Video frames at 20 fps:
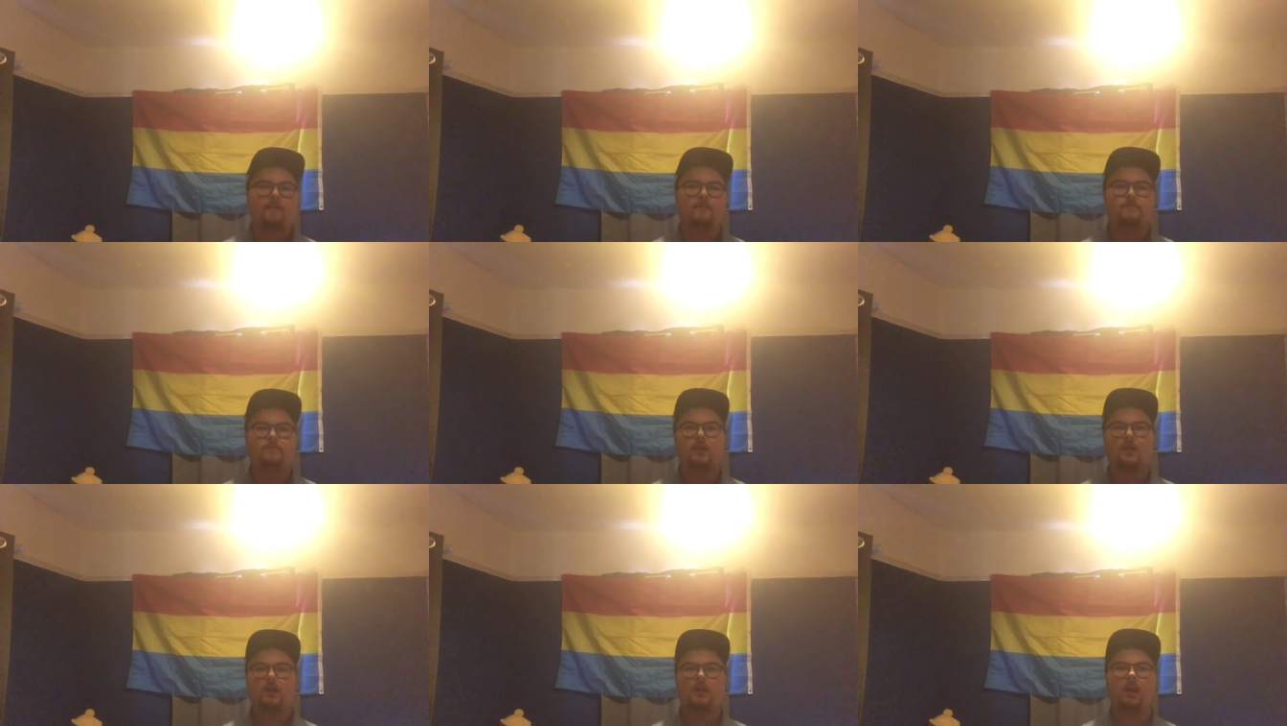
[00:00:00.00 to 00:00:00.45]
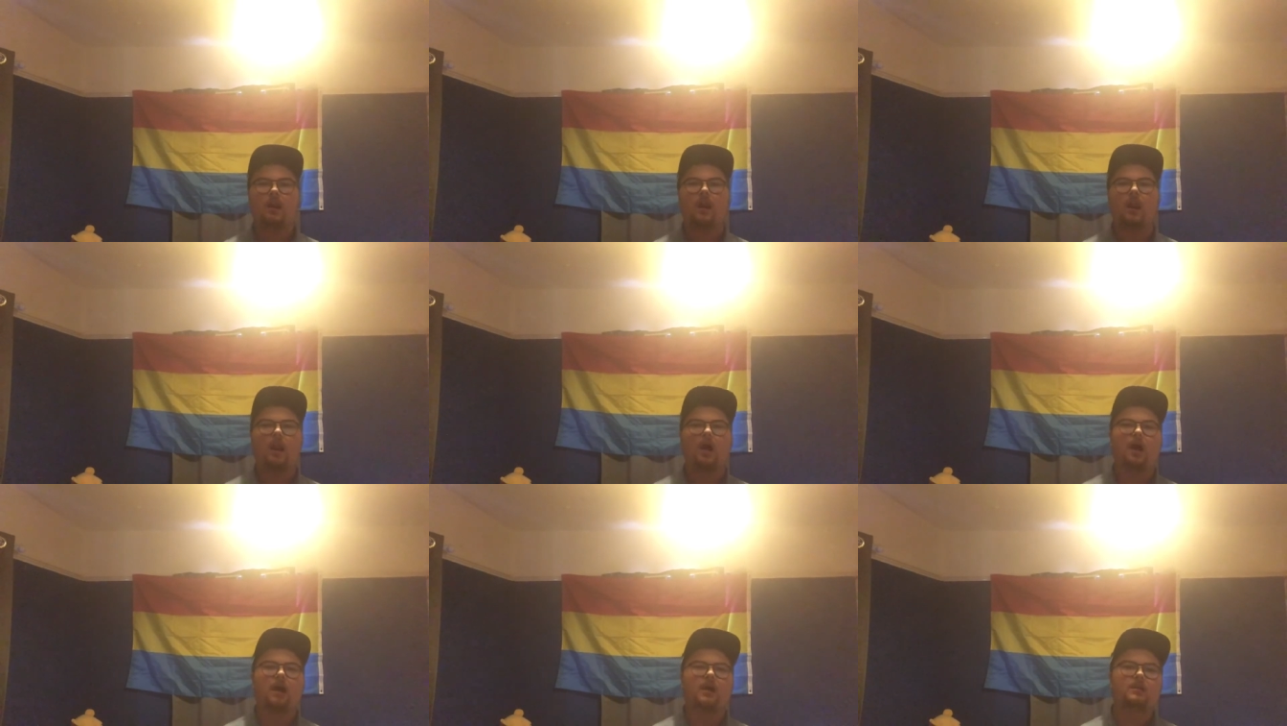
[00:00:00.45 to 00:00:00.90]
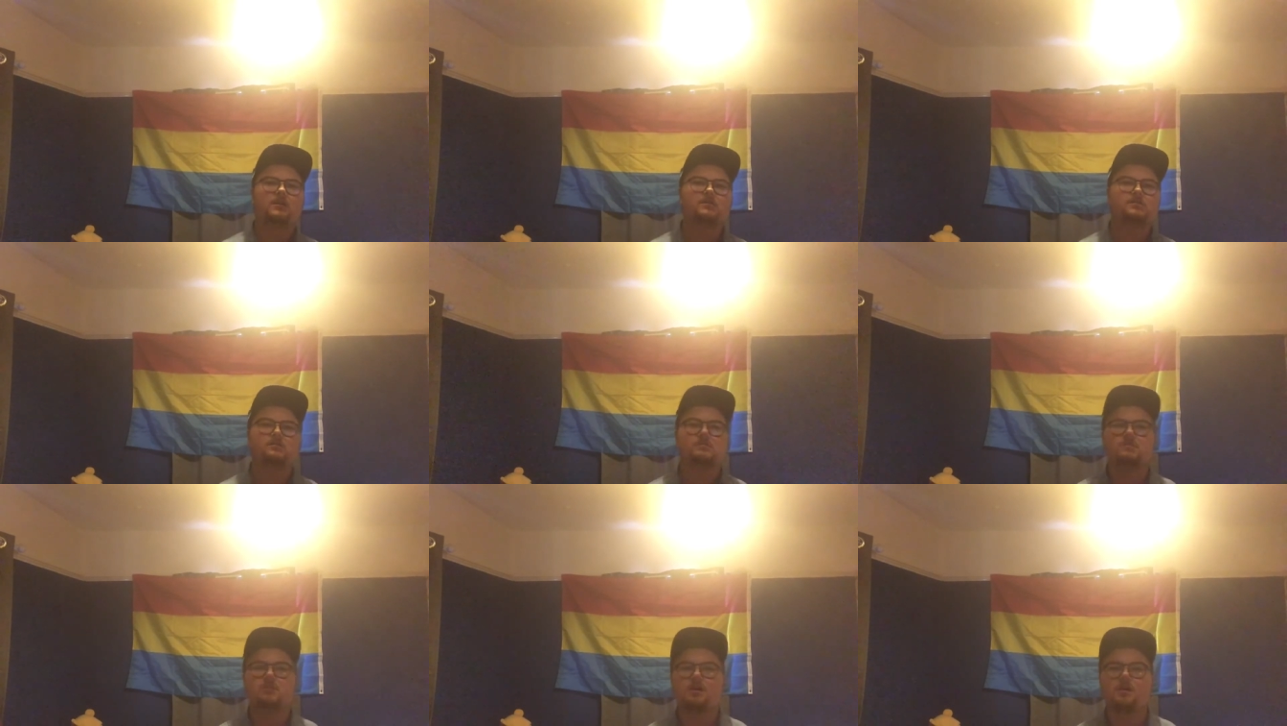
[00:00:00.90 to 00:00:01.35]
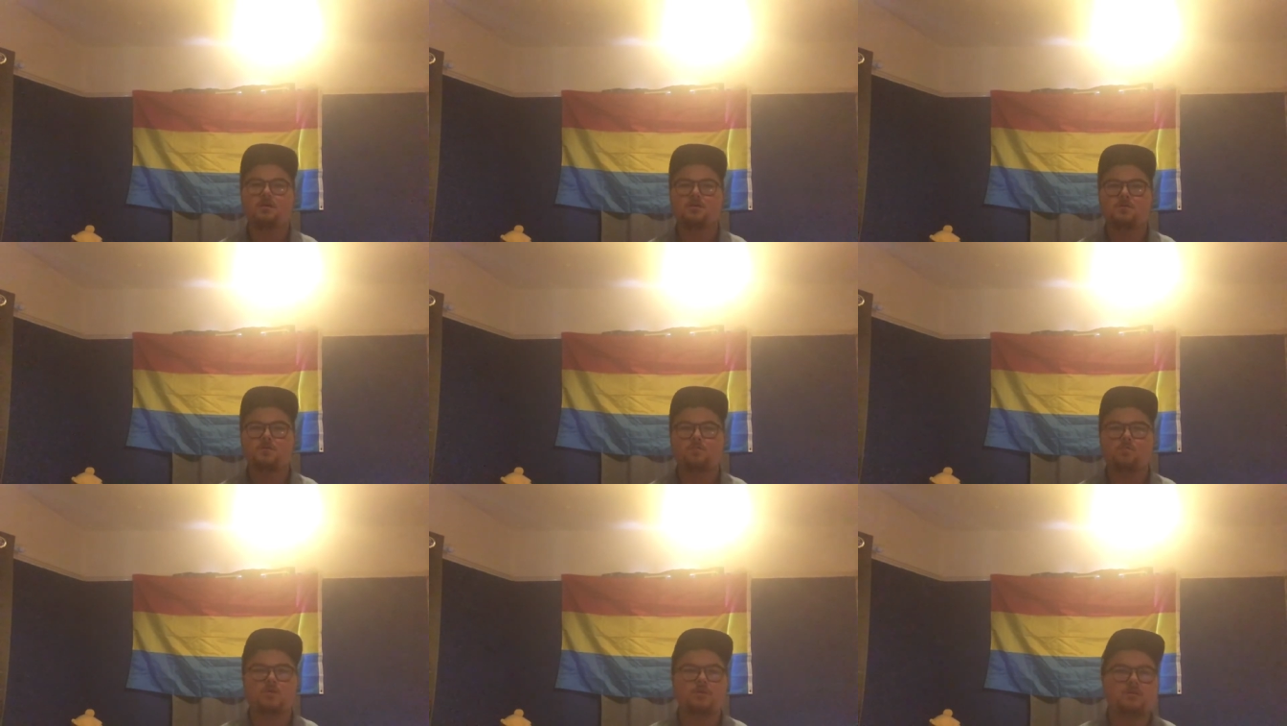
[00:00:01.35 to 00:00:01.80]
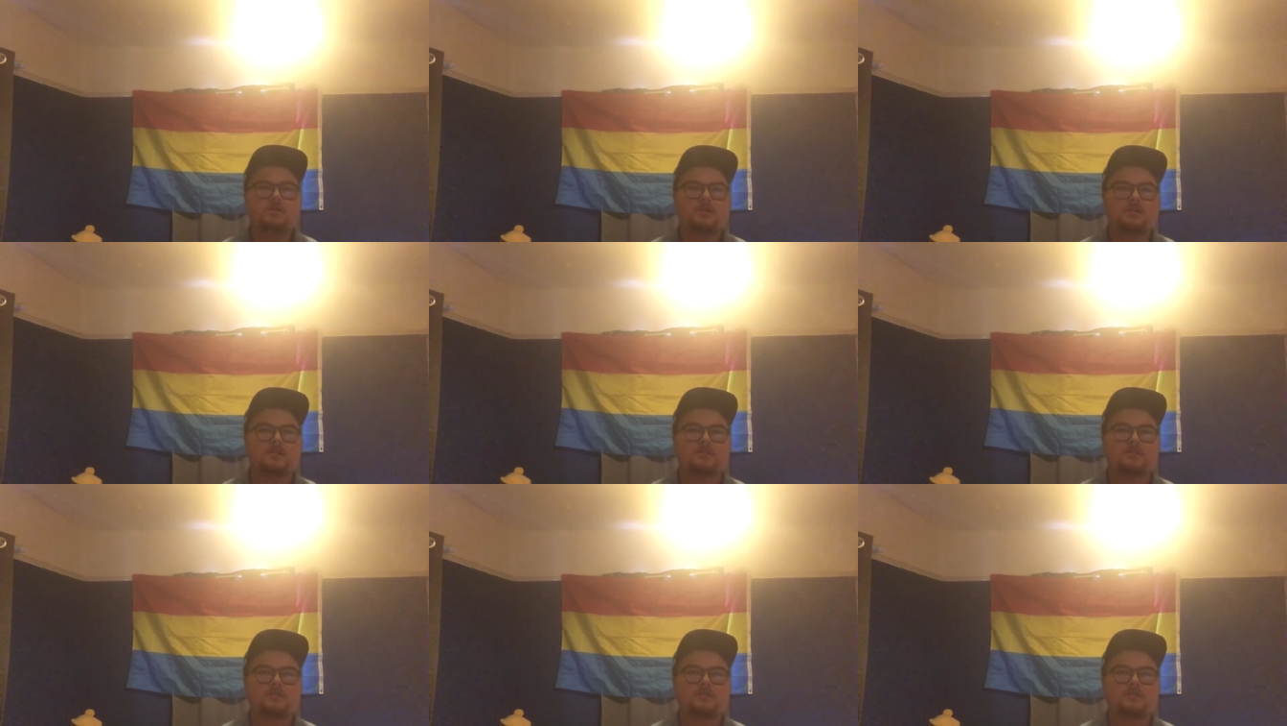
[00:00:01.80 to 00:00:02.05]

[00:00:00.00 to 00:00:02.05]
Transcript: feeling like a someone,